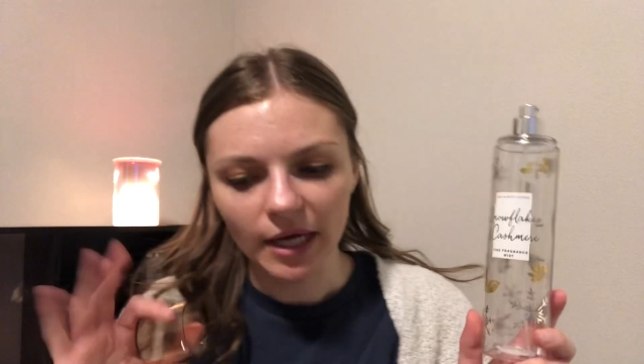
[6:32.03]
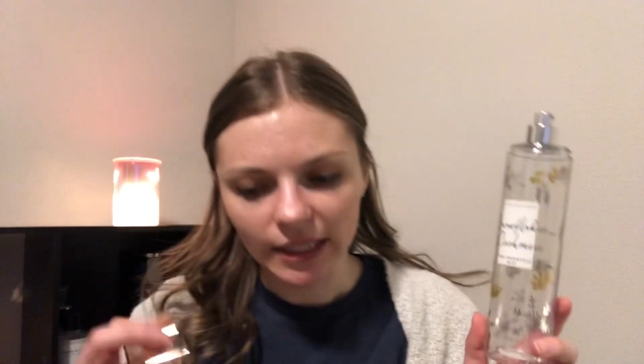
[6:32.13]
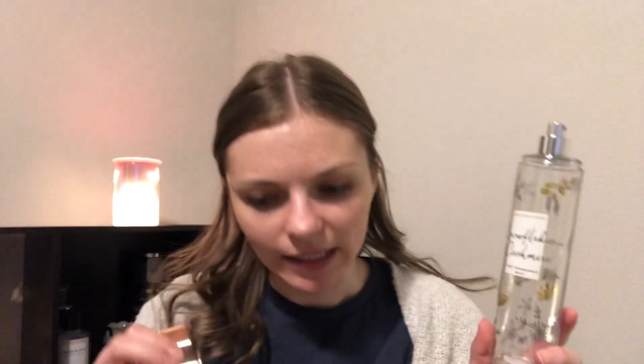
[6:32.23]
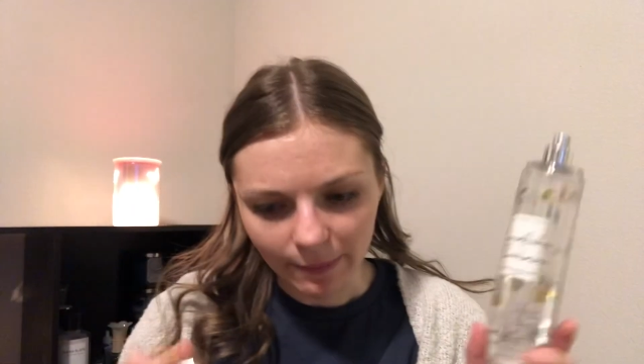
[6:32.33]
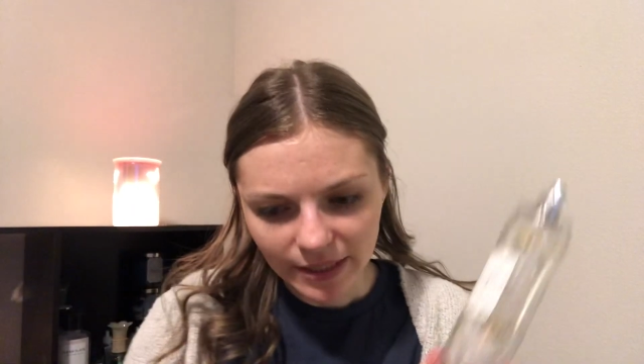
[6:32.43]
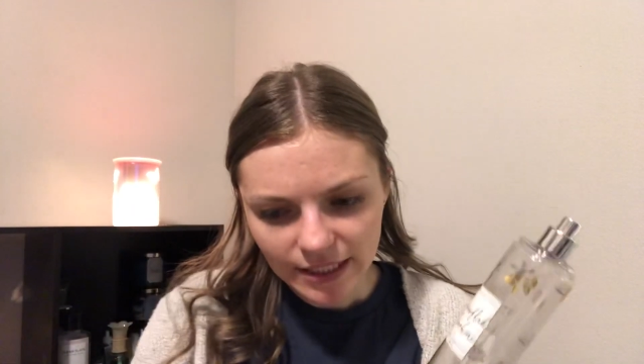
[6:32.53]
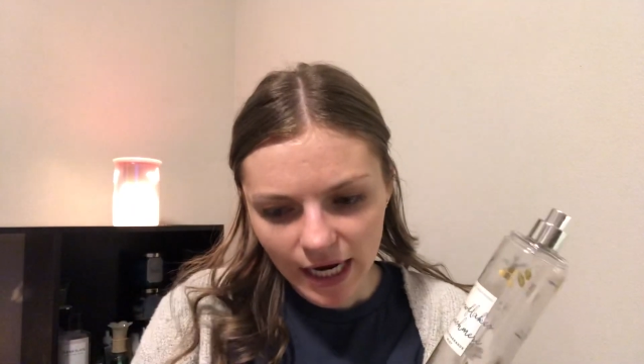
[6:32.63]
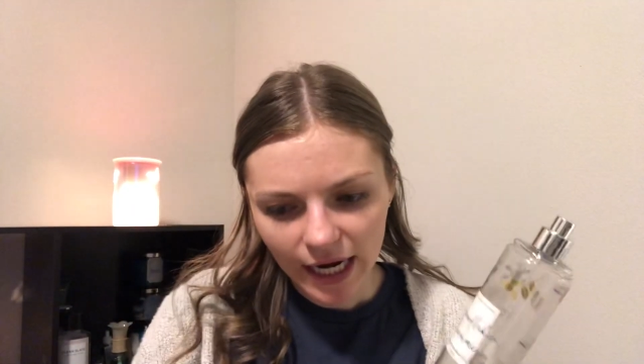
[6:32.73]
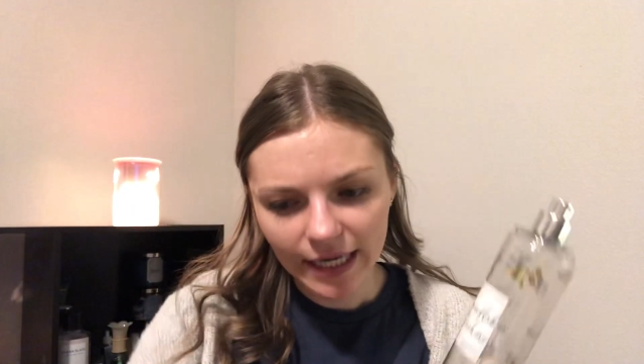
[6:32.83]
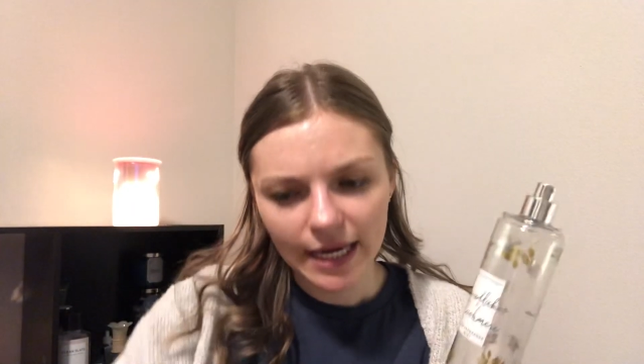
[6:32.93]

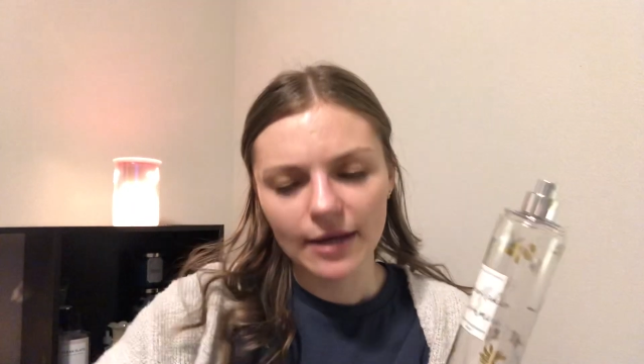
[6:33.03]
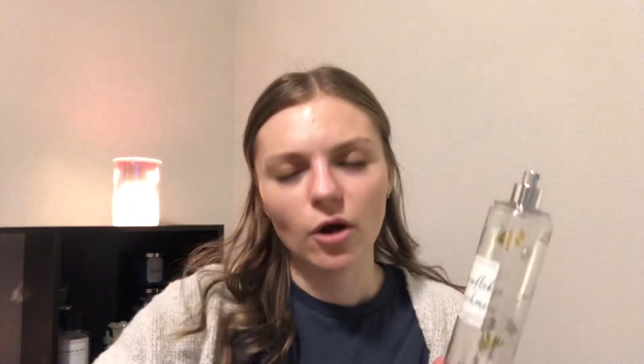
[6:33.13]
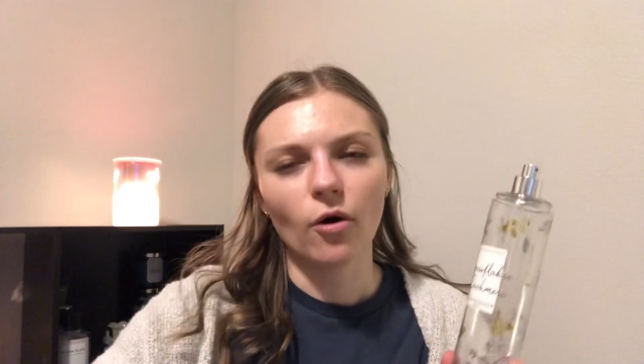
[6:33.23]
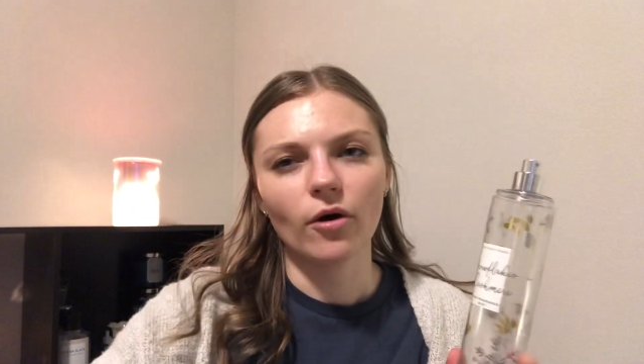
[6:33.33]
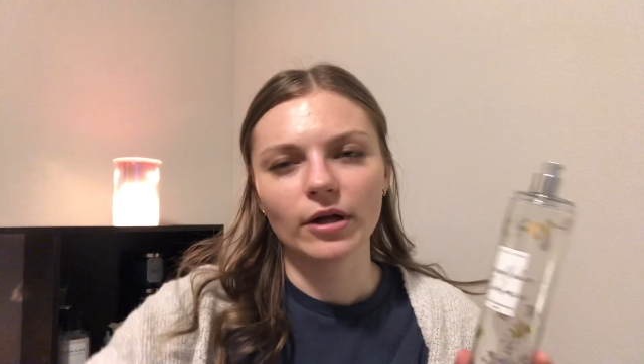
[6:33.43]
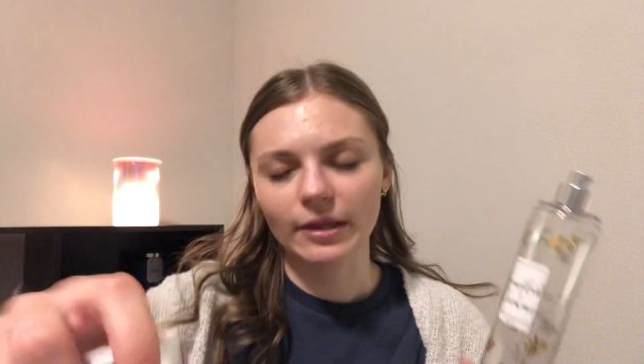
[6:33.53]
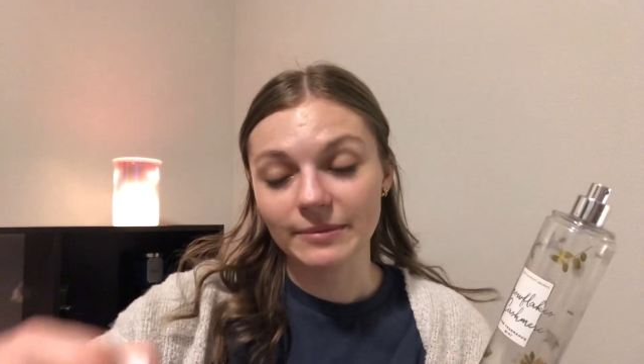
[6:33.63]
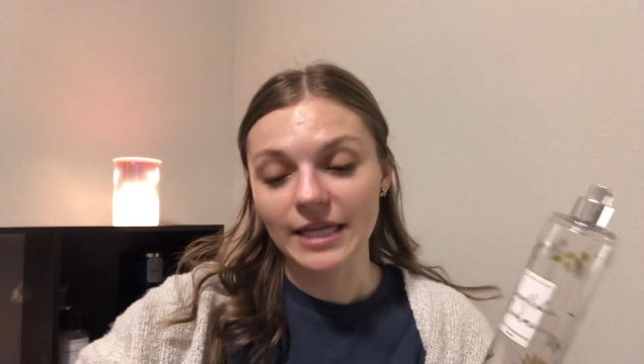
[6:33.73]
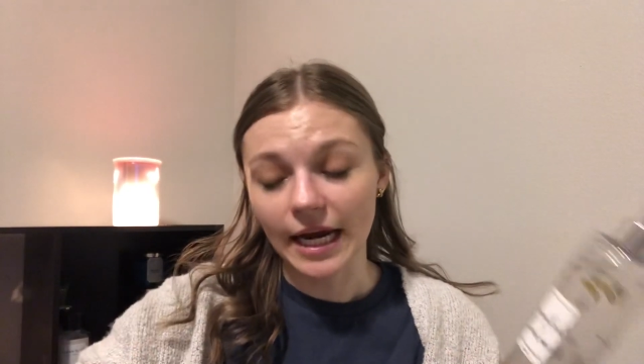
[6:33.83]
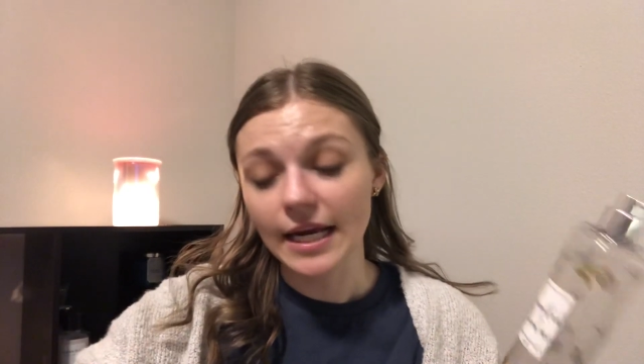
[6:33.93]
clementine and
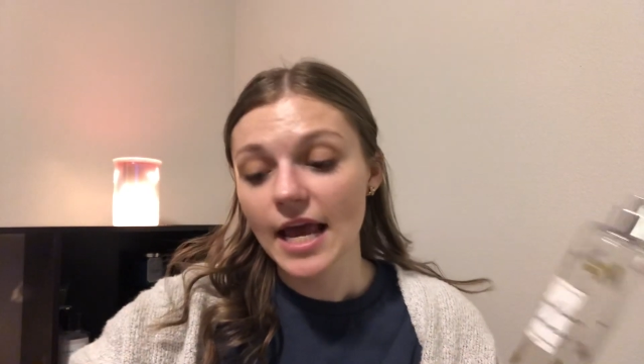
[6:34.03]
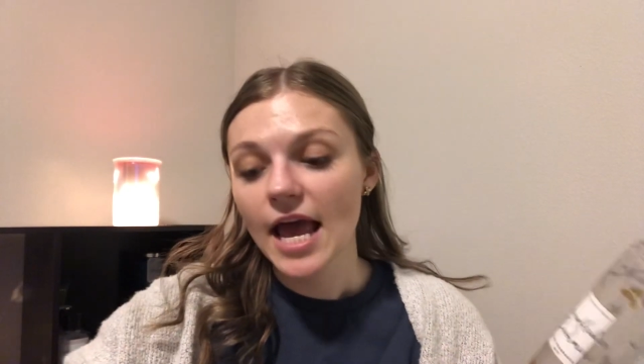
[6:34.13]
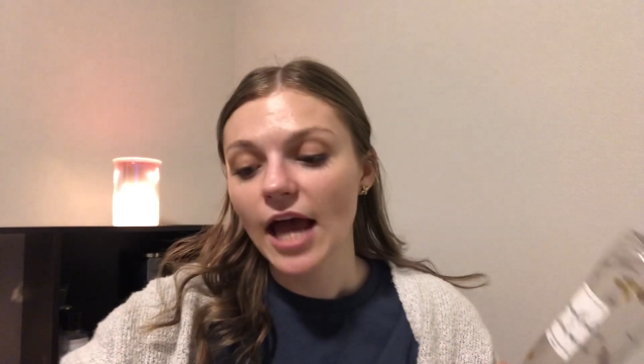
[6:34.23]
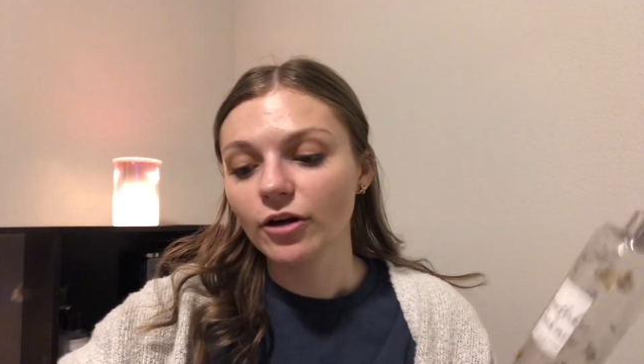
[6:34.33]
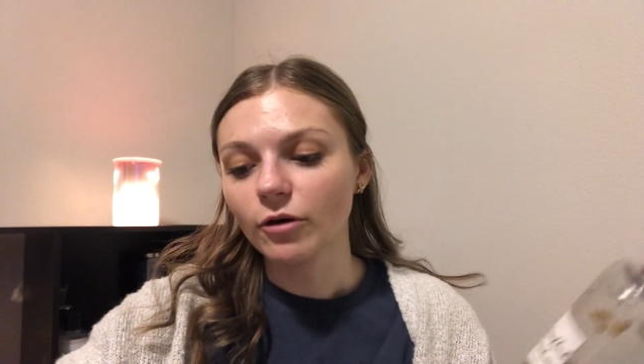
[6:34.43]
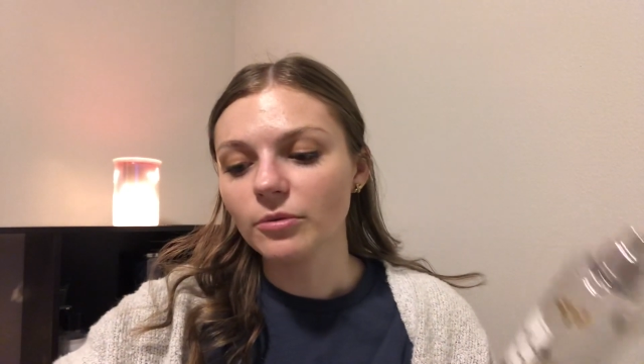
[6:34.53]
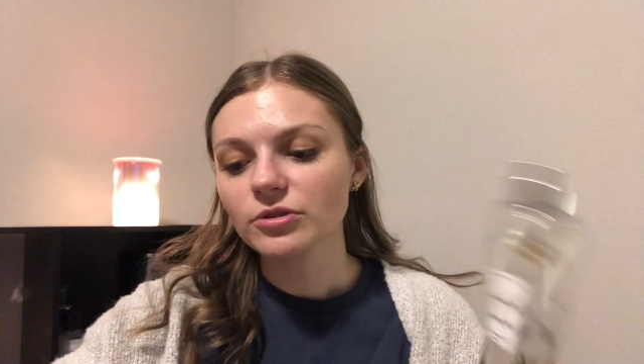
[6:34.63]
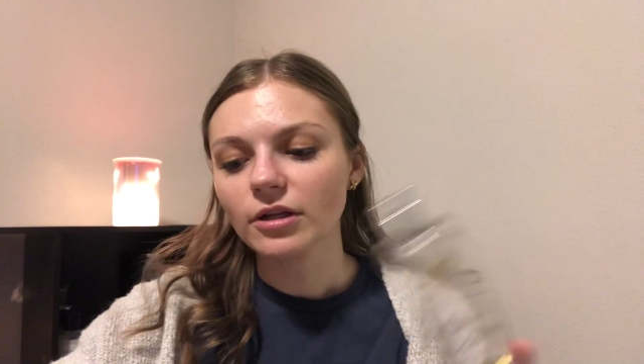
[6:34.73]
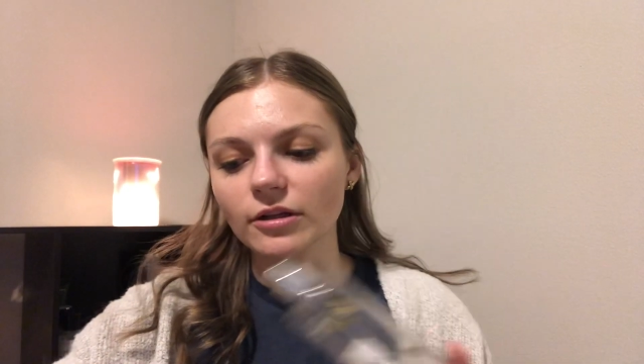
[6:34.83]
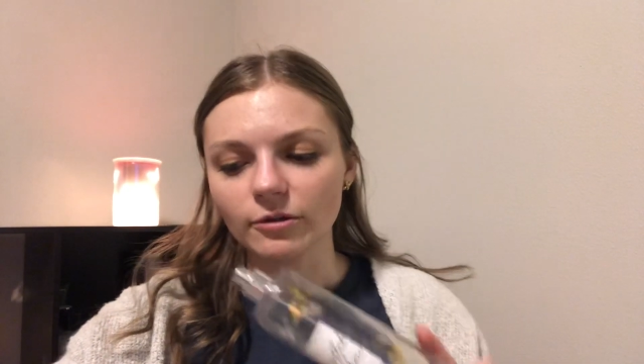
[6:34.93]
clementine and almost
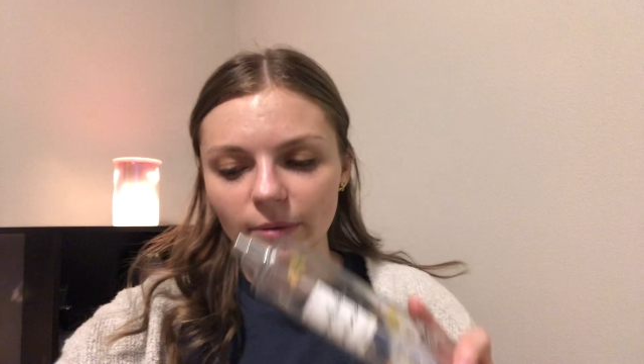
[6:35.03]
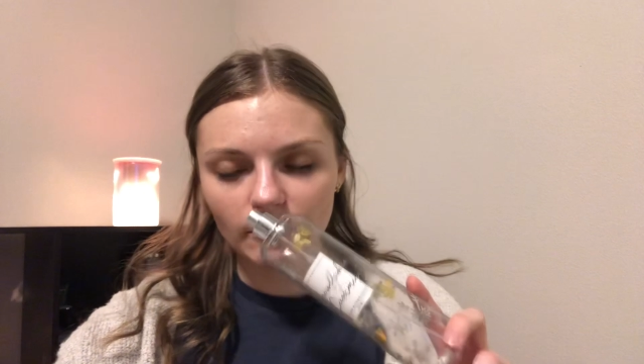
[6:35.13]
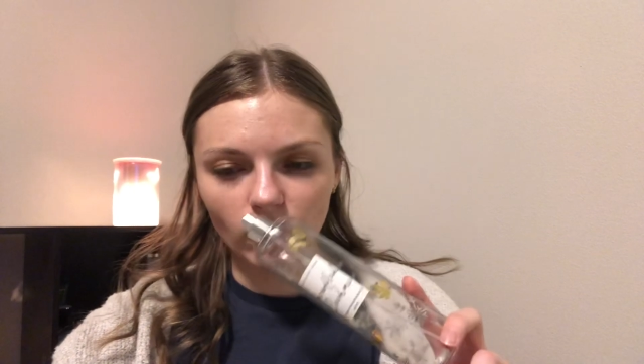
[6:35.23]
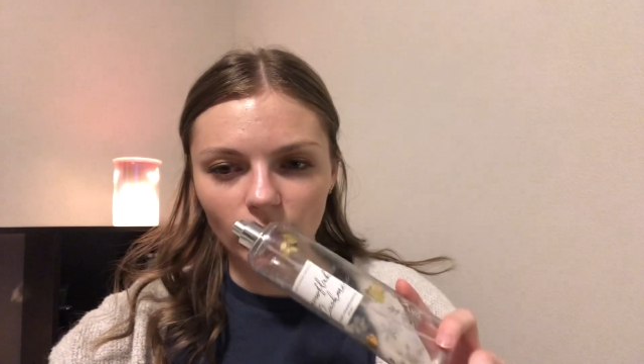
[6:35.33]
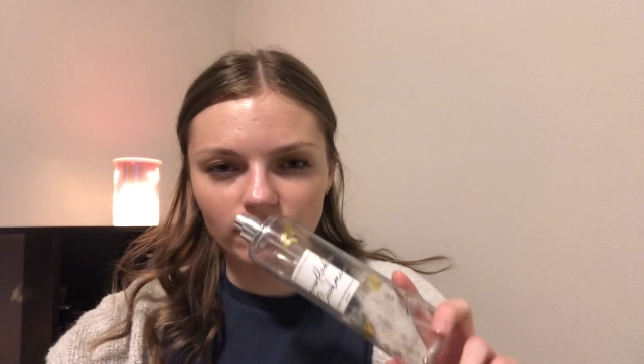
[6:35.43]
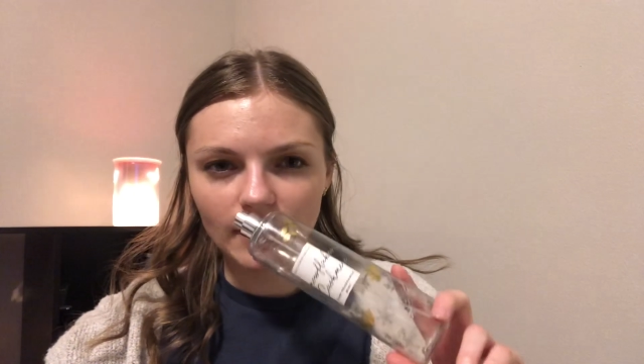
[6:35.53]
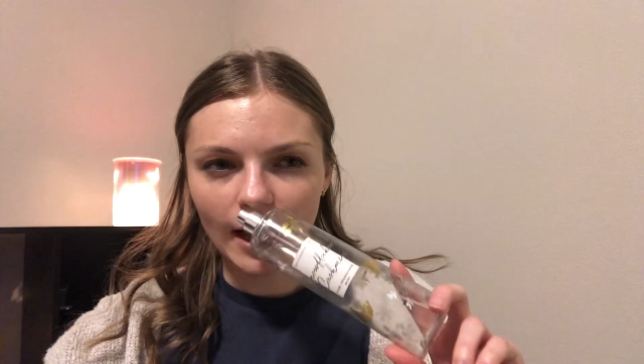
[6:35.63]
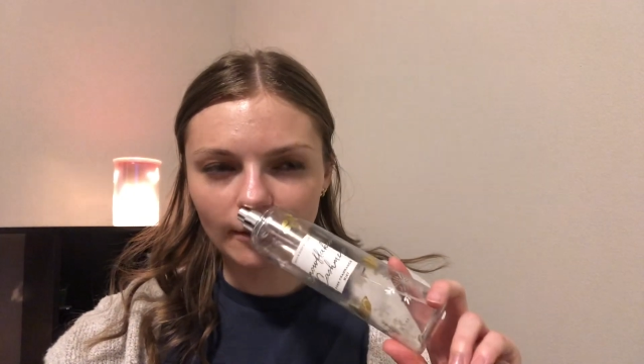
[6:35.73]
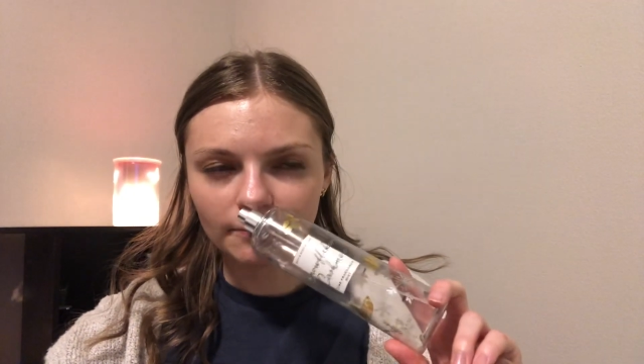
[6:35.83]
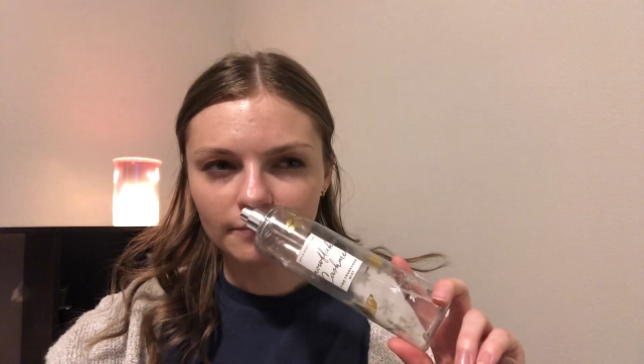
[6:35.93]
a little bit more of that